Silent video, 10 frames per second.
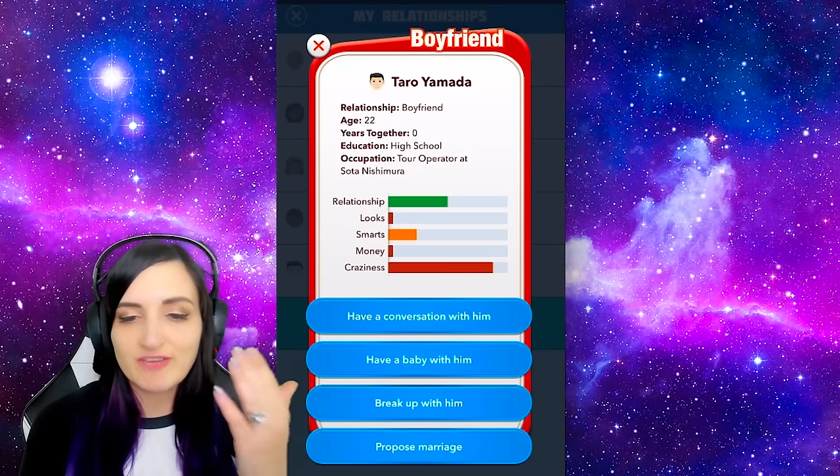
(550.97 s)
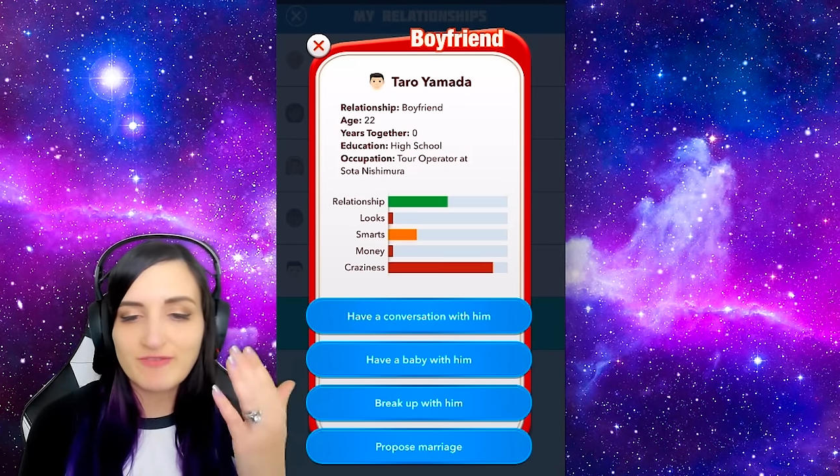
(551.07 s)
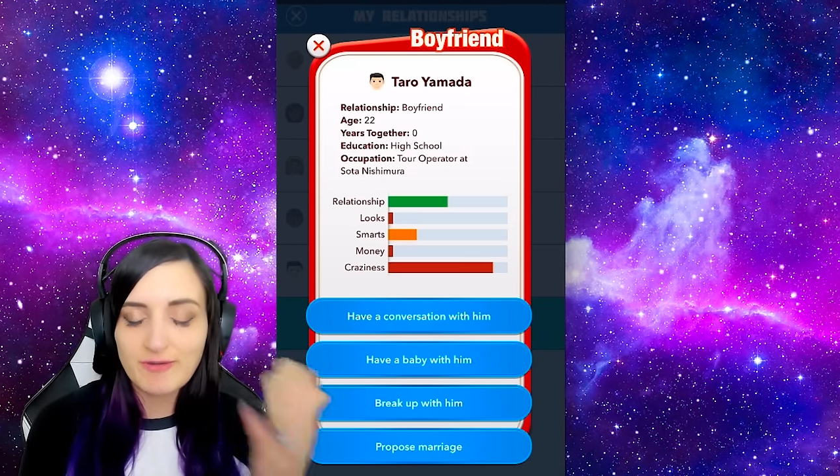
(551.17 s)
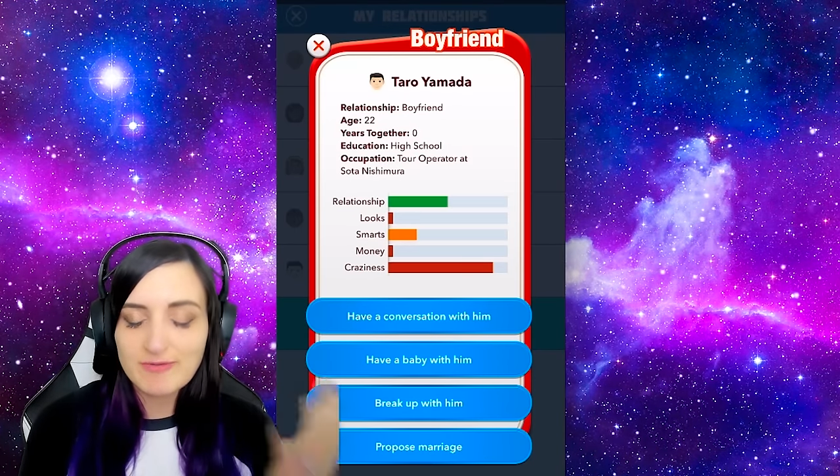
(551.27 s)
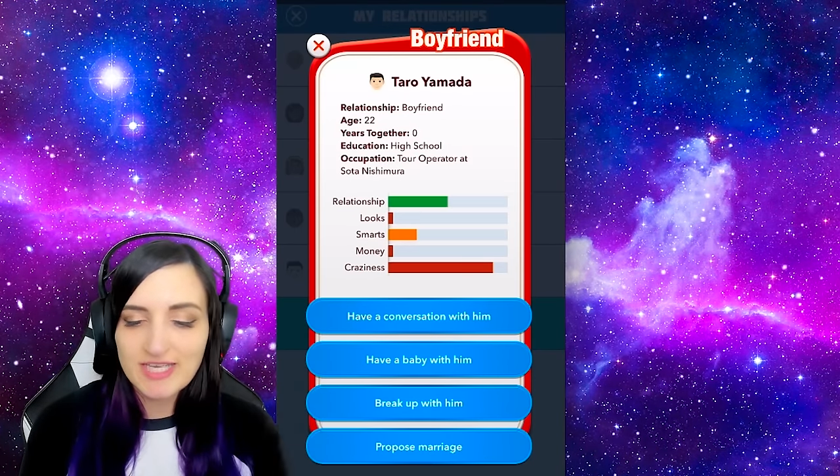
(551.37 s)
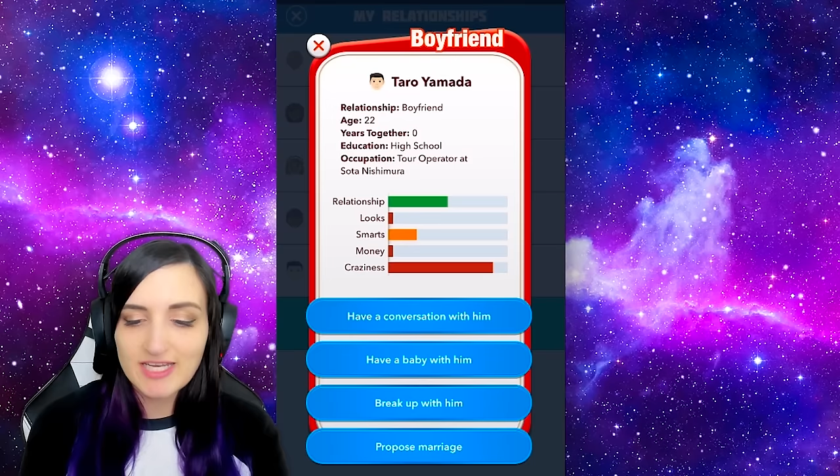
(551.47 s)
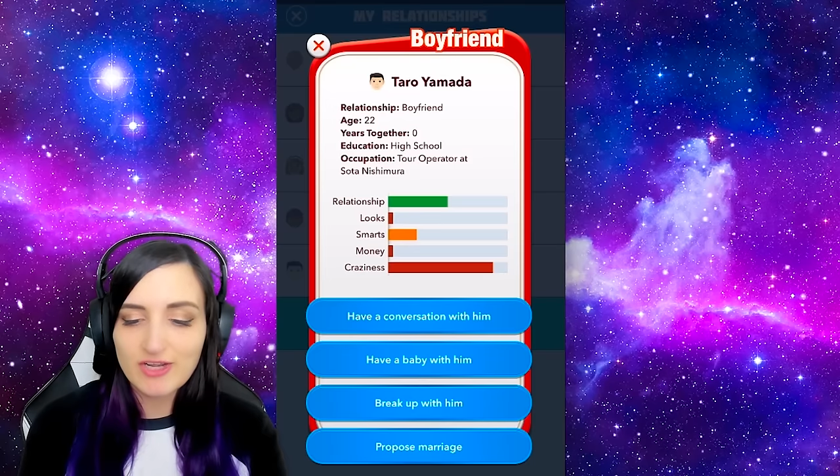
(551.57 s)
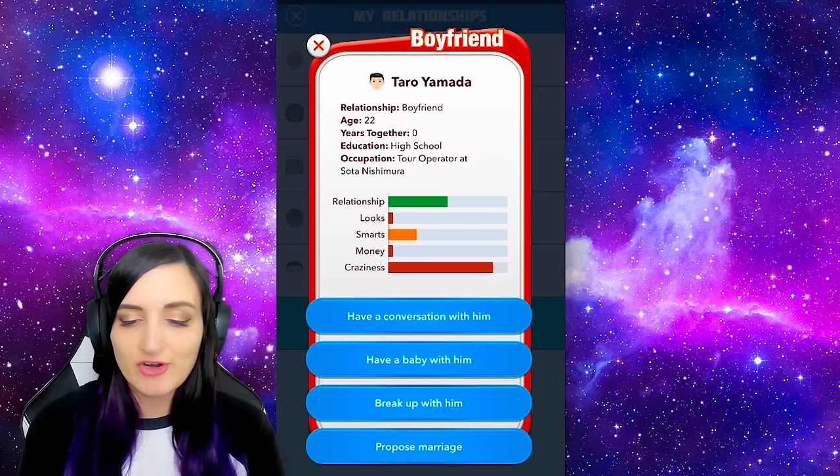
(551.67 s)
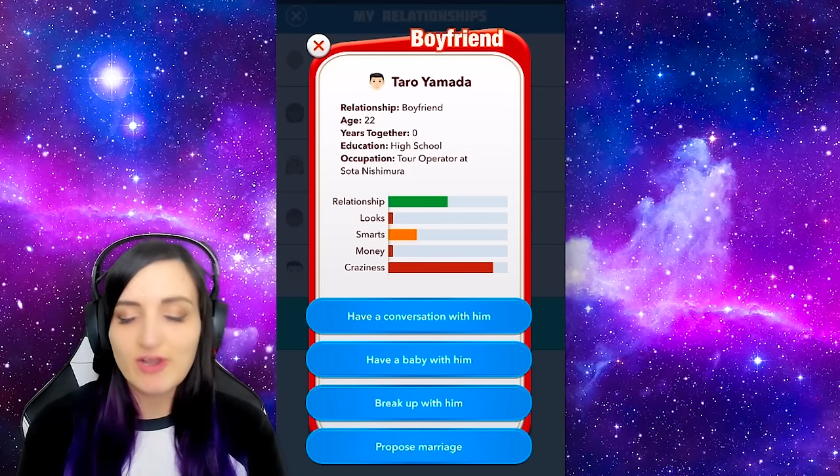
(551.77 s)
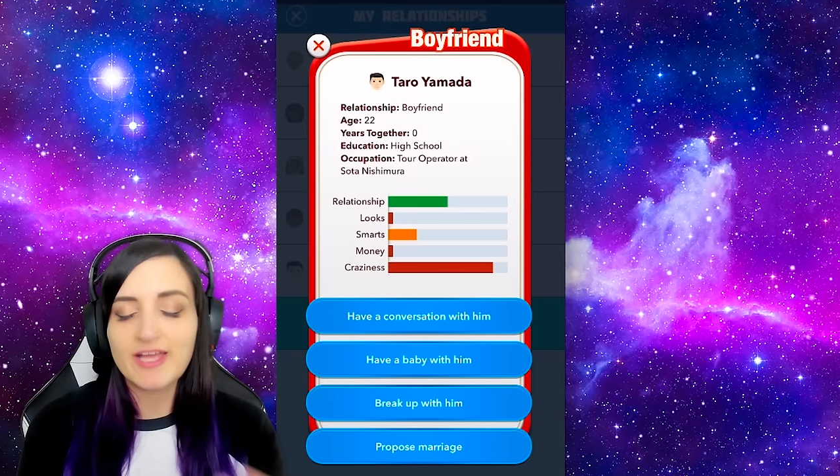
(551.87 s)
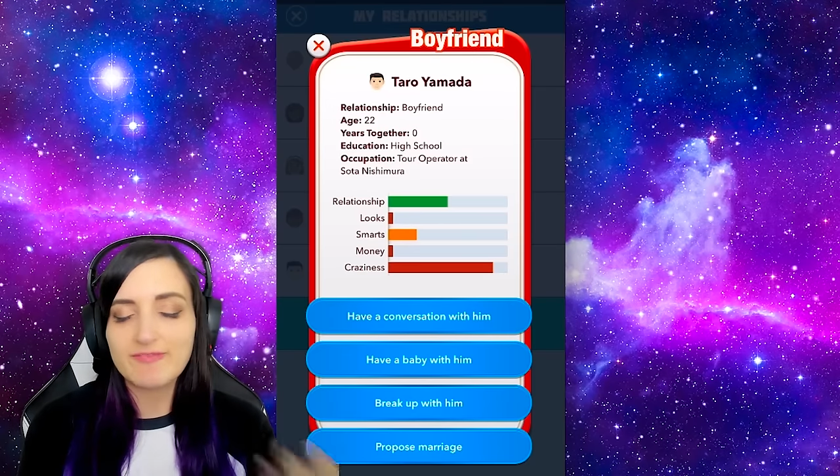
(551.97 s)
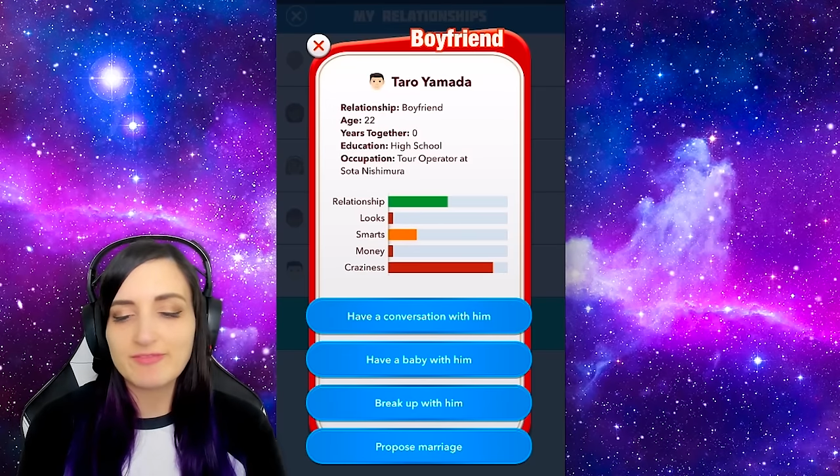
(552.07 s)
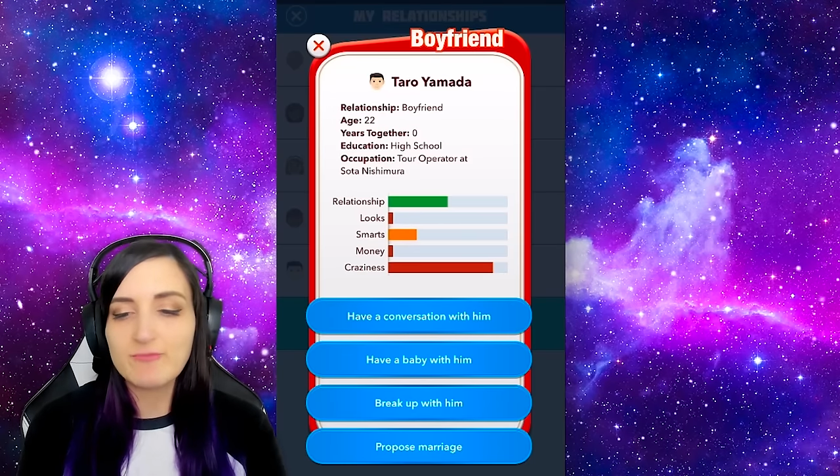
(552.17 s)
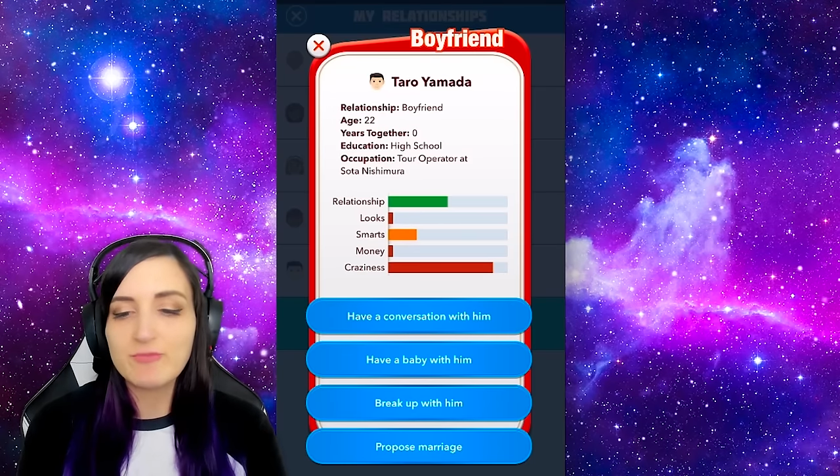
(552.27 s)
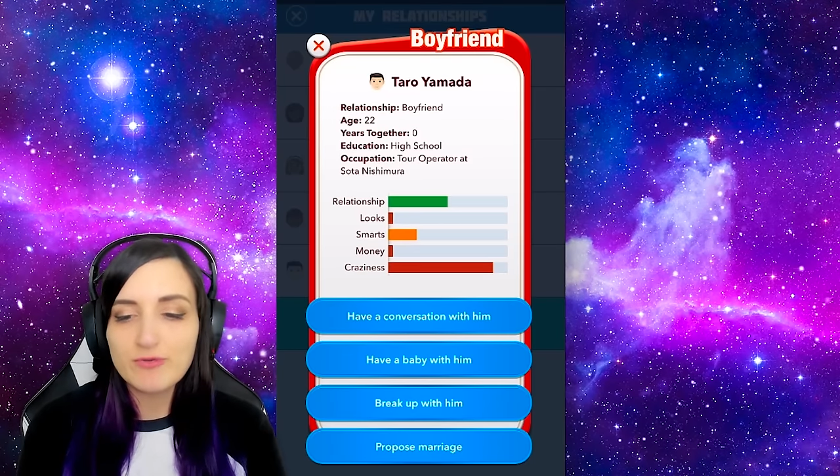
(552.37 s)
if I was dating a girl, I'd have
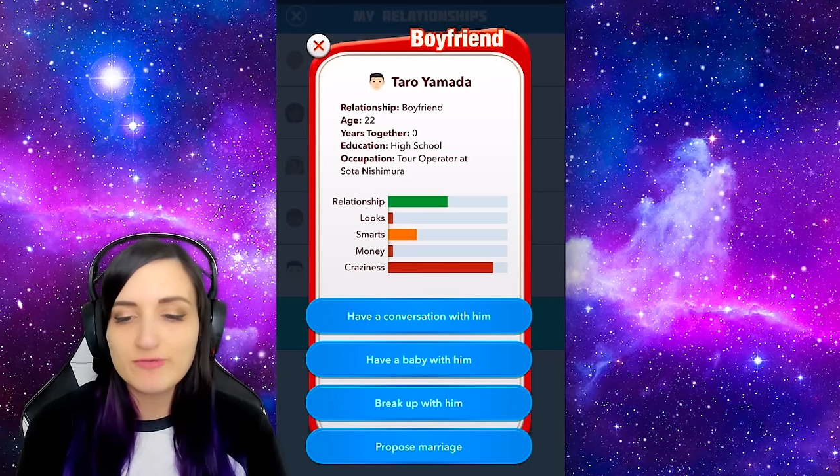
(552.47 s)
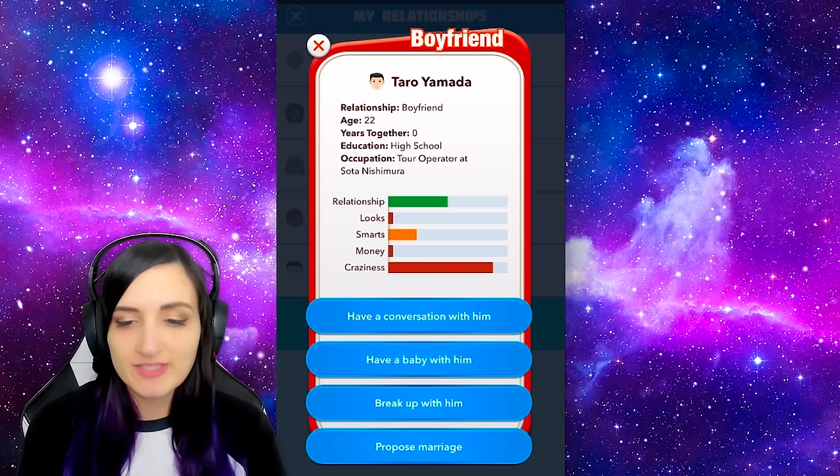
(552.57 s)
to move